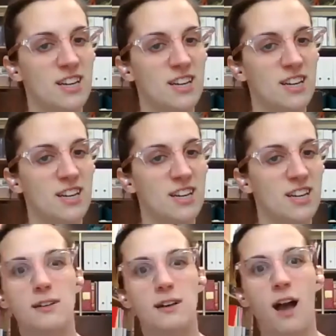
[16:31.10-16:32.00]
a hike?
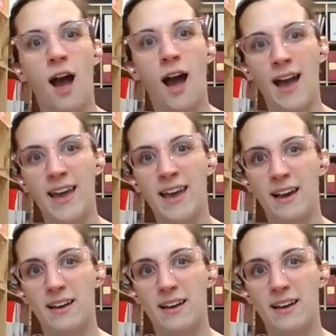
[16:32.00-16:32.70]
Can I do that?